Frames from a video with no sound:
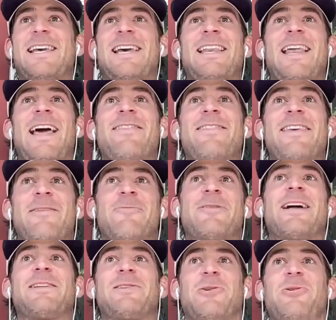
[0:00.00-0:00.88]
And then
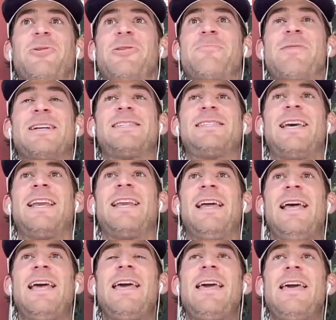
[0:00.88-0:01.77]
when I told him, I
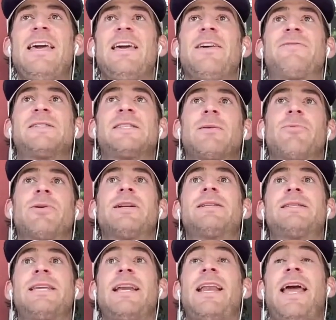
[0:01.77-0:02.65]
said, if someone
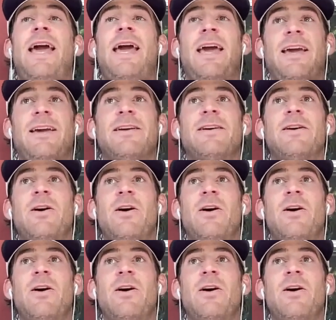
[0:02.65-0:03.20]
had said, hey,